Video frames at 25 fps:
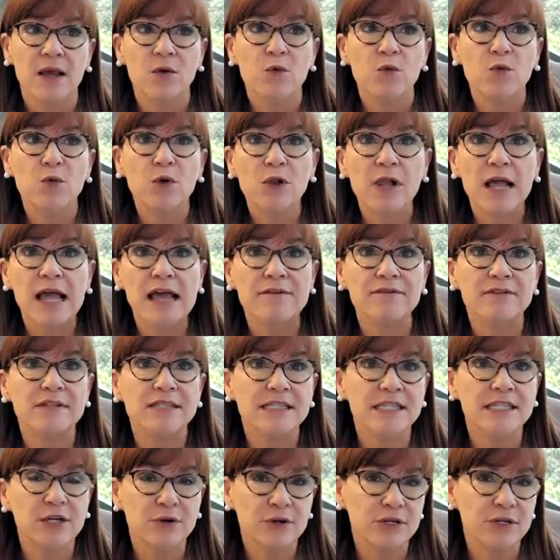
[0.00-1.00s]
We'll have a
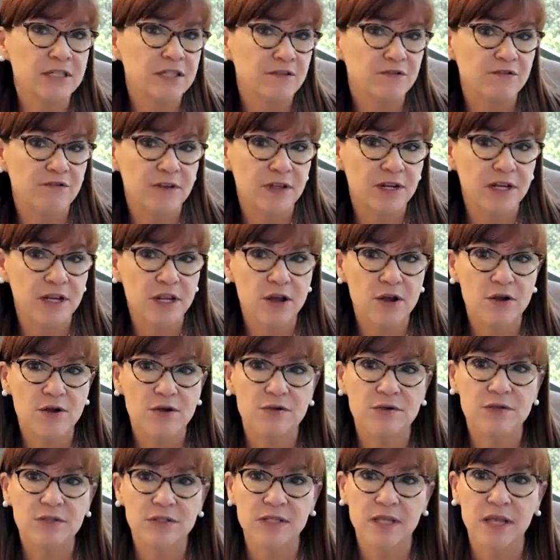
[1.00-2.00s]
series of
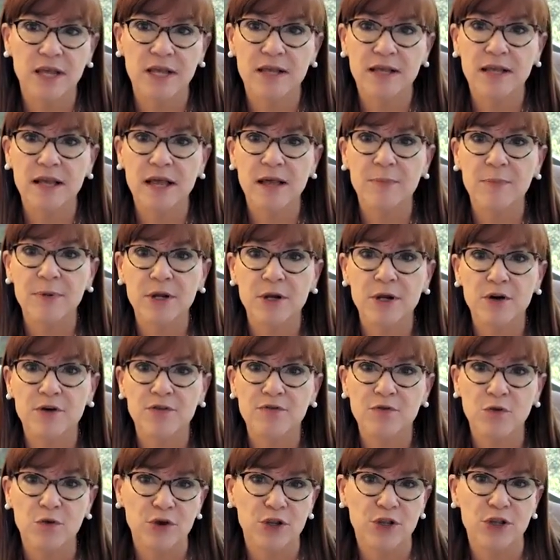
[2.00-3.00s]
videos up here
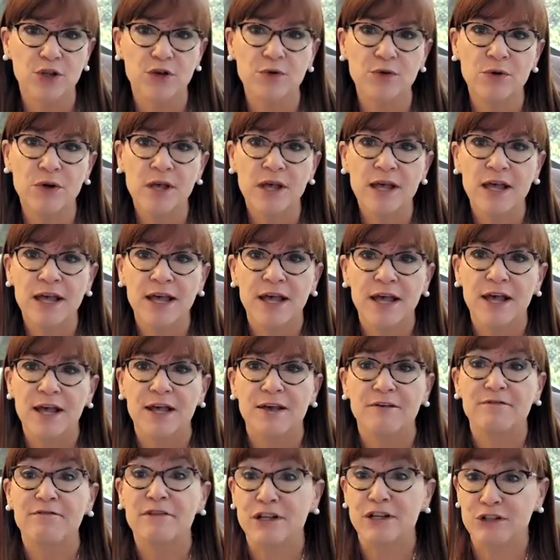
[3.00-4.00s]
for you
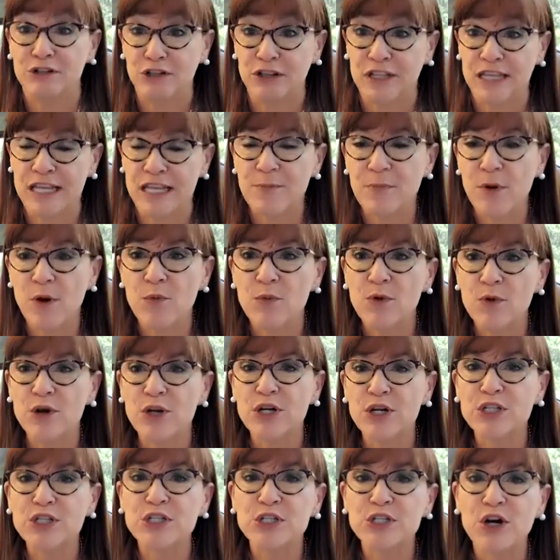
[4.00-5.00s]
eventually, but we're going
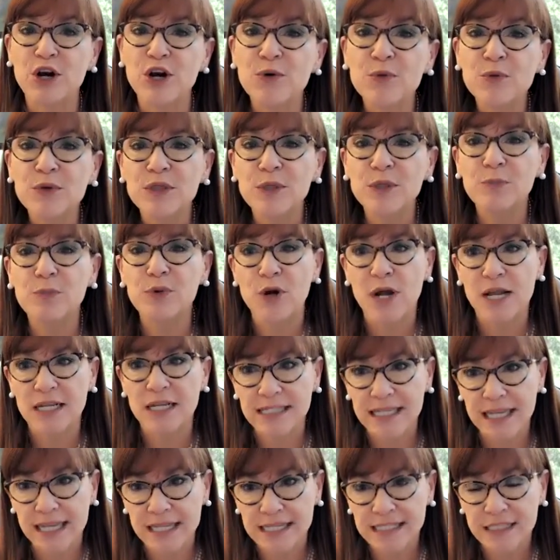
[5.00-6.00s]
to start with the
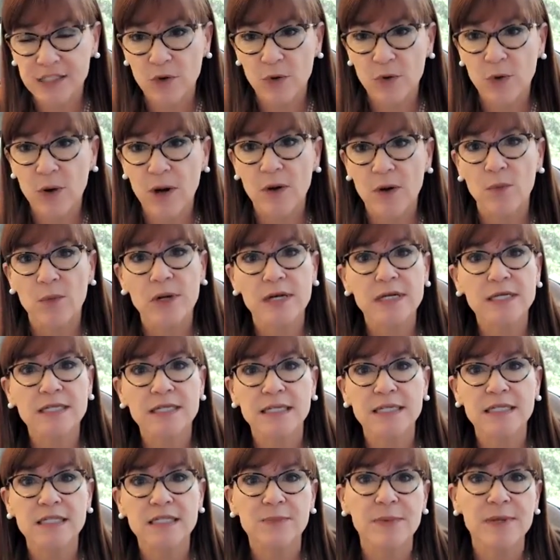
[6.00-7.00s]
process. So I wanted
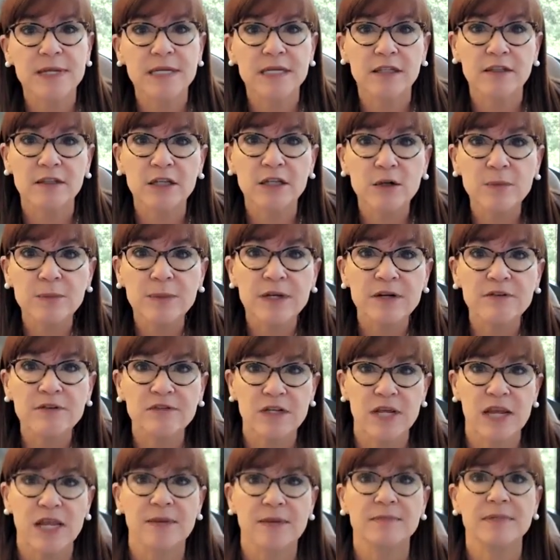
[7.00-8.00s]
to spend a little bit of
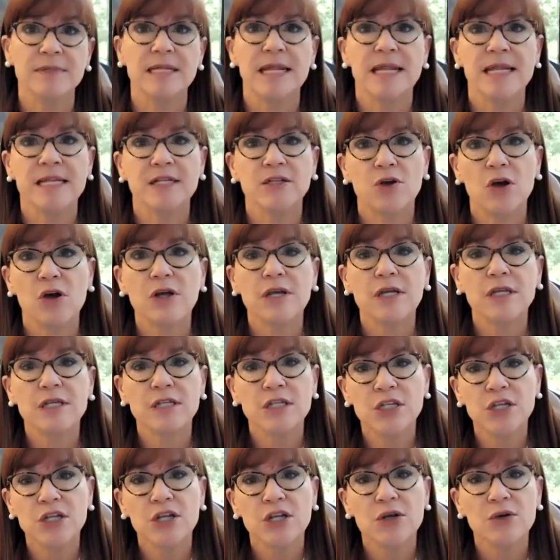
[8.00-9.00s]
time today talking
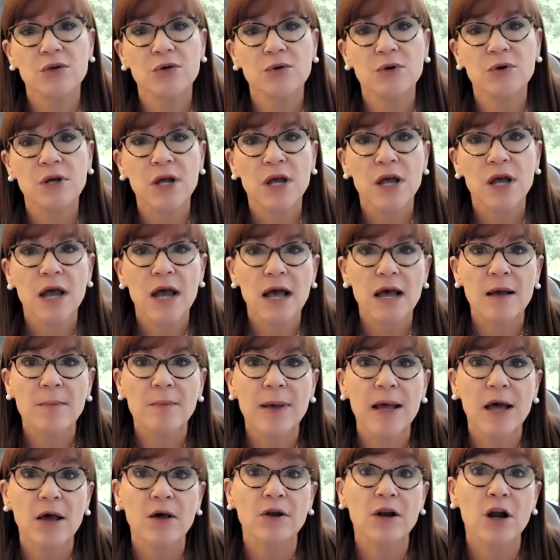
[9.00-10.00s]
to you
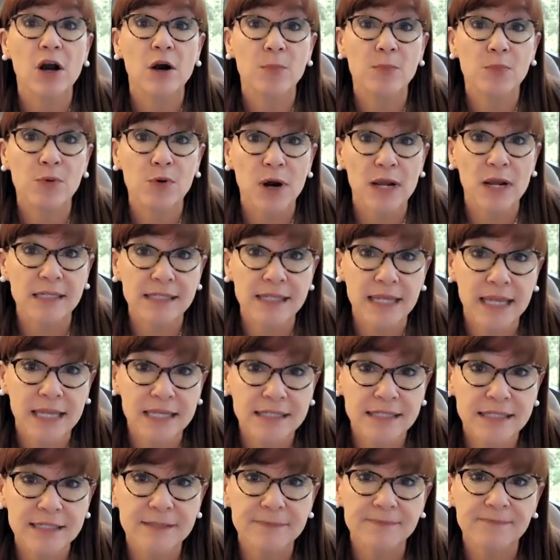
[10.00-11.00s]
about our
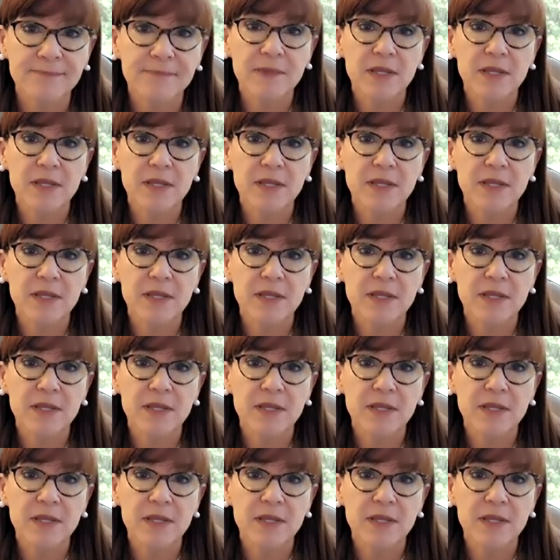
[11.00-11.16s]
process.